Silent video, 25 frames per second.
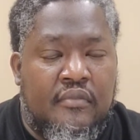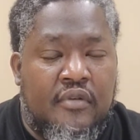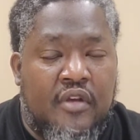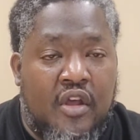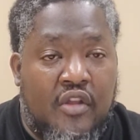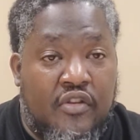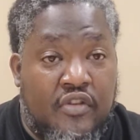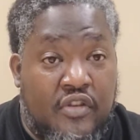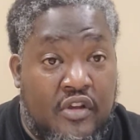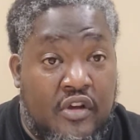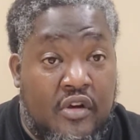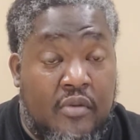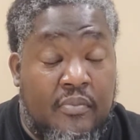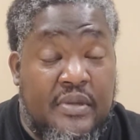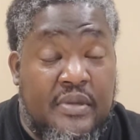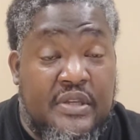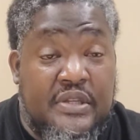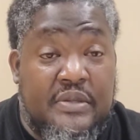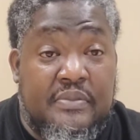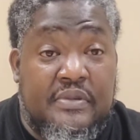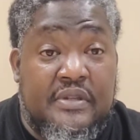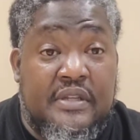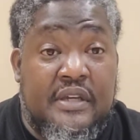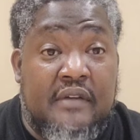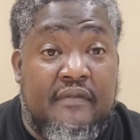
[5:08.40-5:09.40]
Because there's going to be
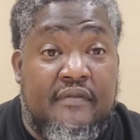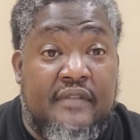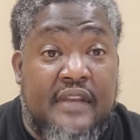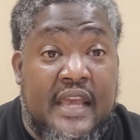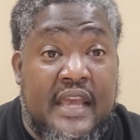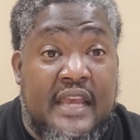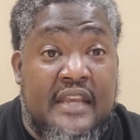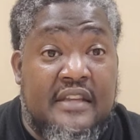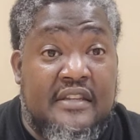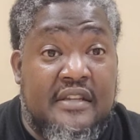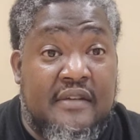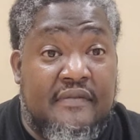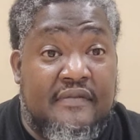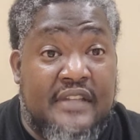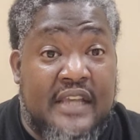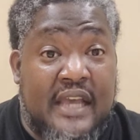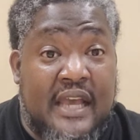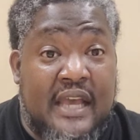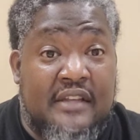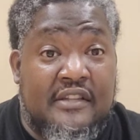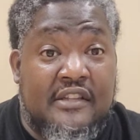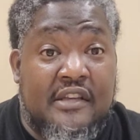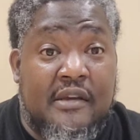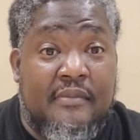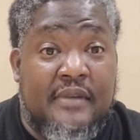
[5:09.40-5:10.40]
some tough days, tough
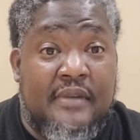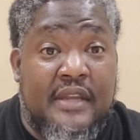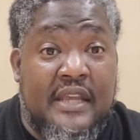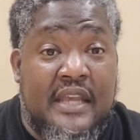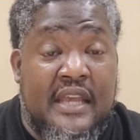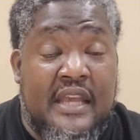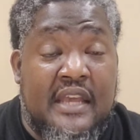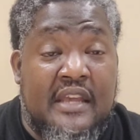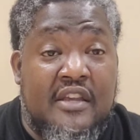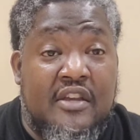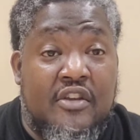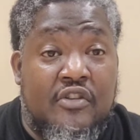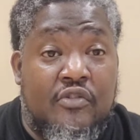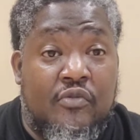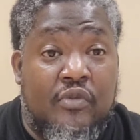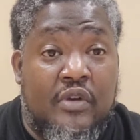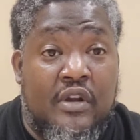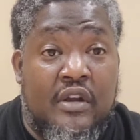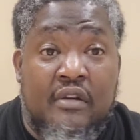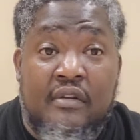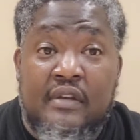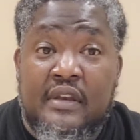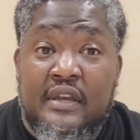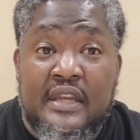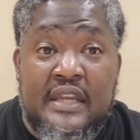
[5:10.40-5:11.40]
times coming ahead,
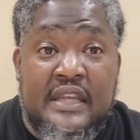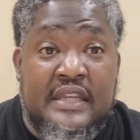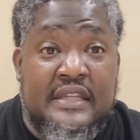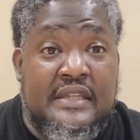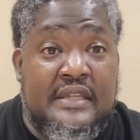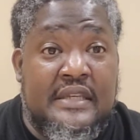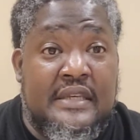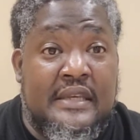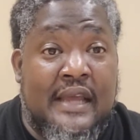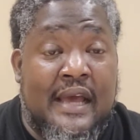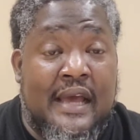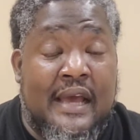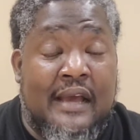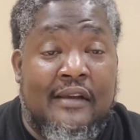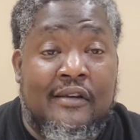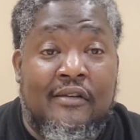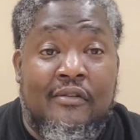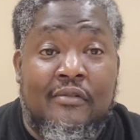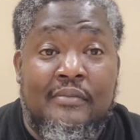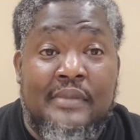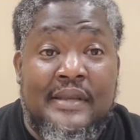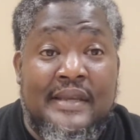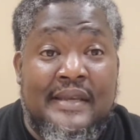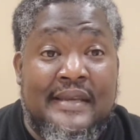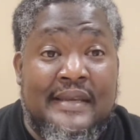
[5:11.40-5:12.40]
Israel, and it's not going
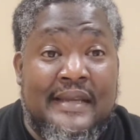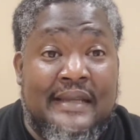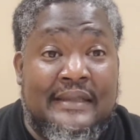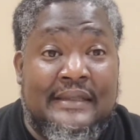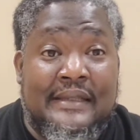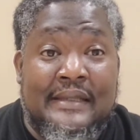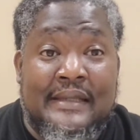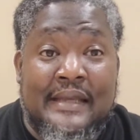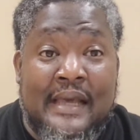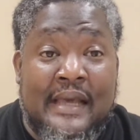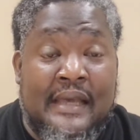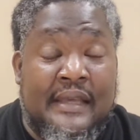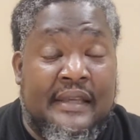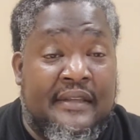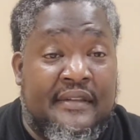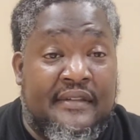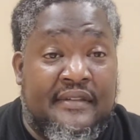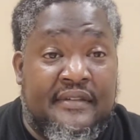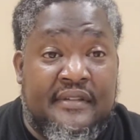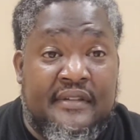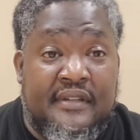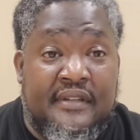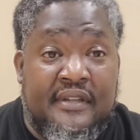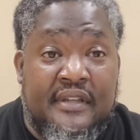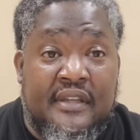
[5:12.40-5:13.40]
to be nothing
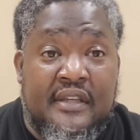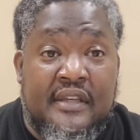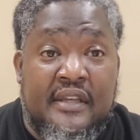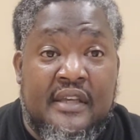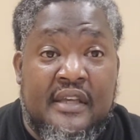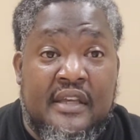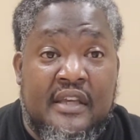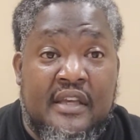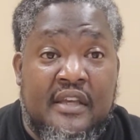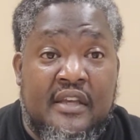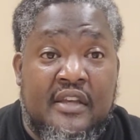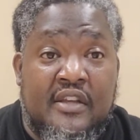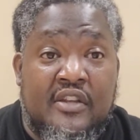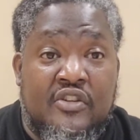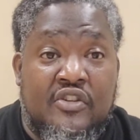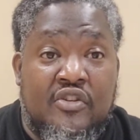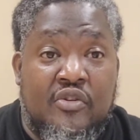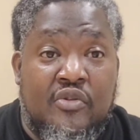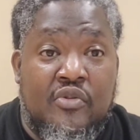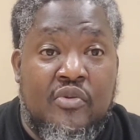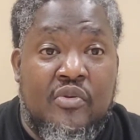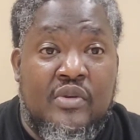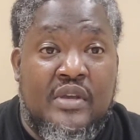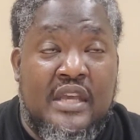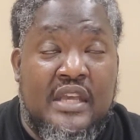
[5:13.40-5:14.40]
nice. So
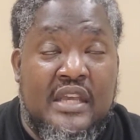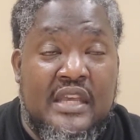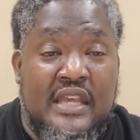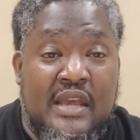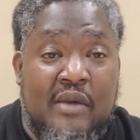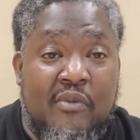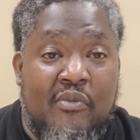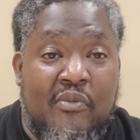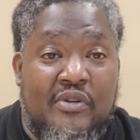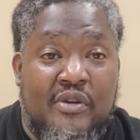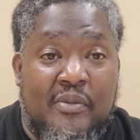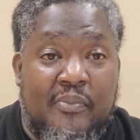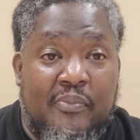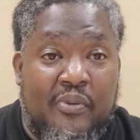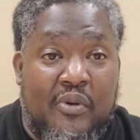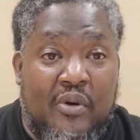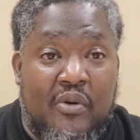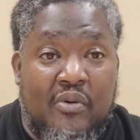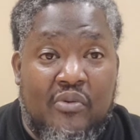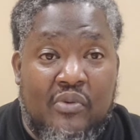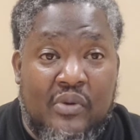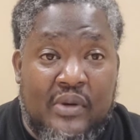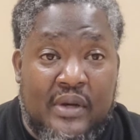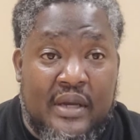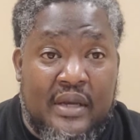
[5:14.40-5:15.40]
you can get with the
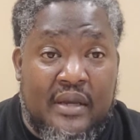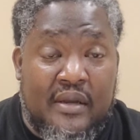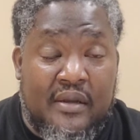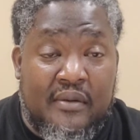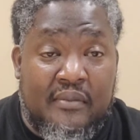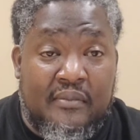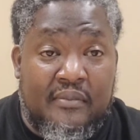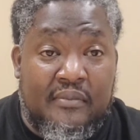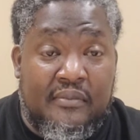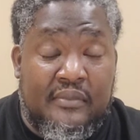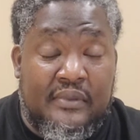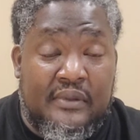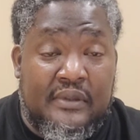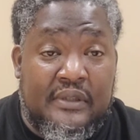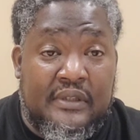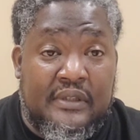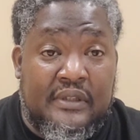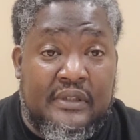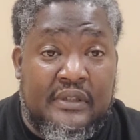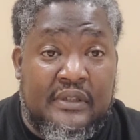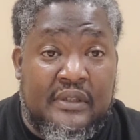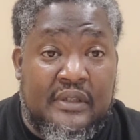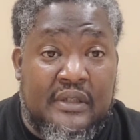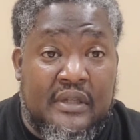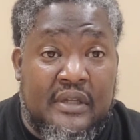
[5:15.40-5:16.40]
program,
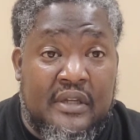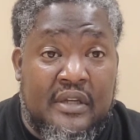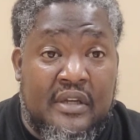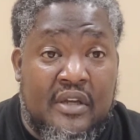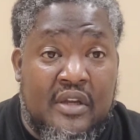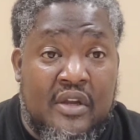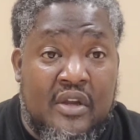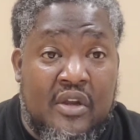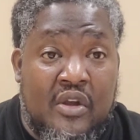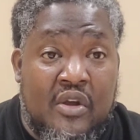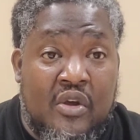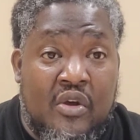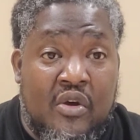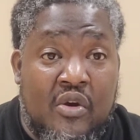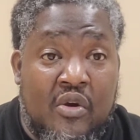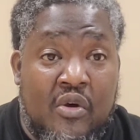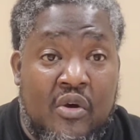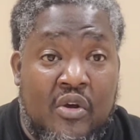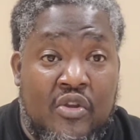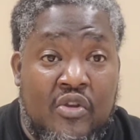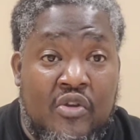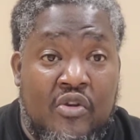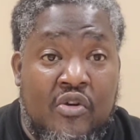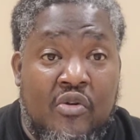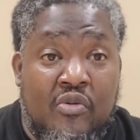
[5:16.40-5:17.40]
or
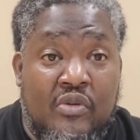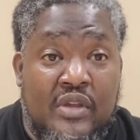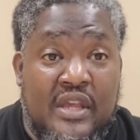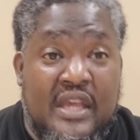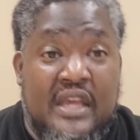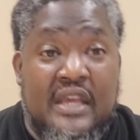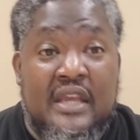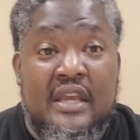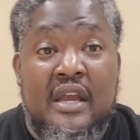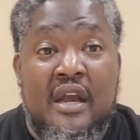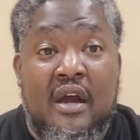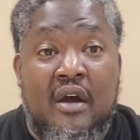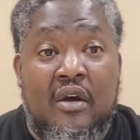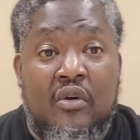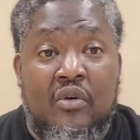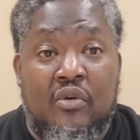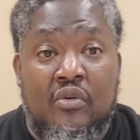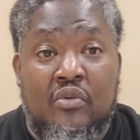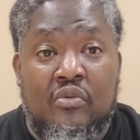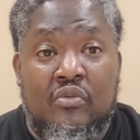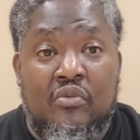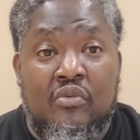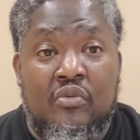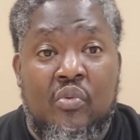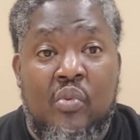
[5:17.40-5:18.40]
you're going to get
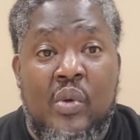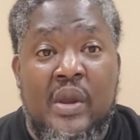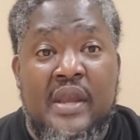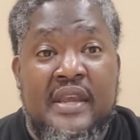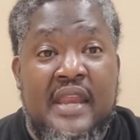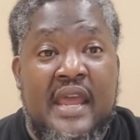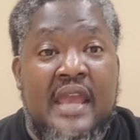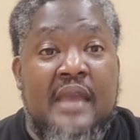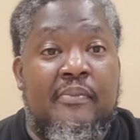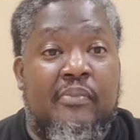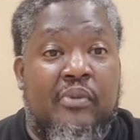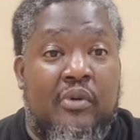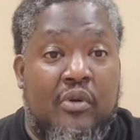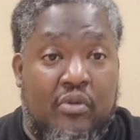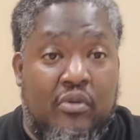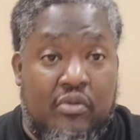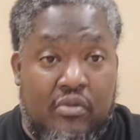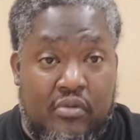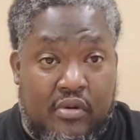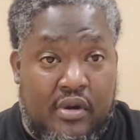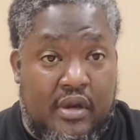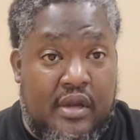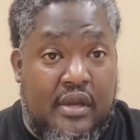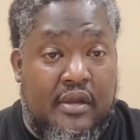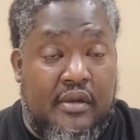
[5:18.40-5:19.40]
gone with their
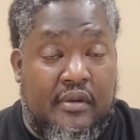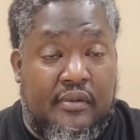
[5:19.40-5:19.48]
program.